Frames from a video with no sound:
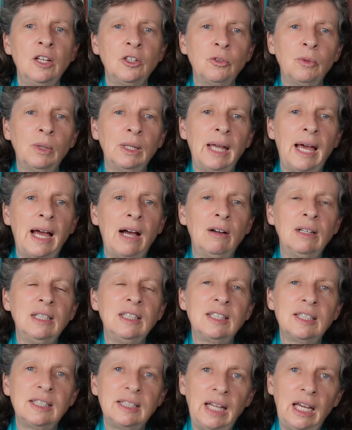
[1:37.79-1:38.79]
to allow
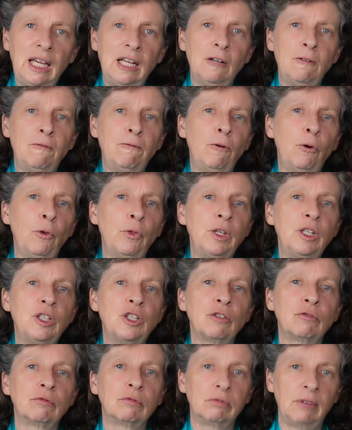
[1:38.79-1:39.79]
instead for the
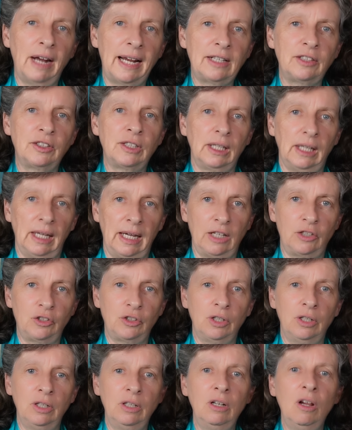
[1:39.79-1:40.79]
direct
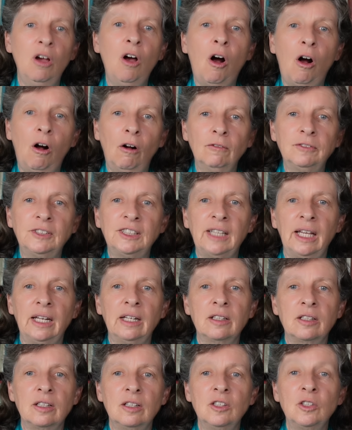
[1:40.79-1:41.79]
election of
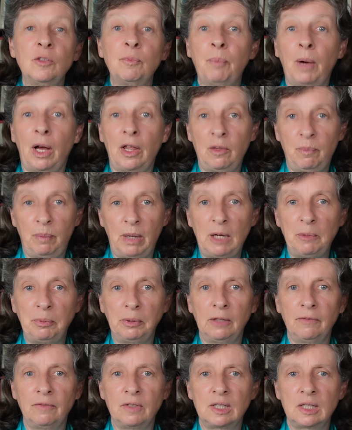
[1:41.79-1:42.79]
senators by the
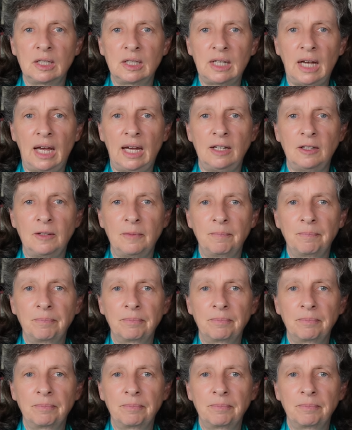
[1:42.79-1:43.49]
people of the state.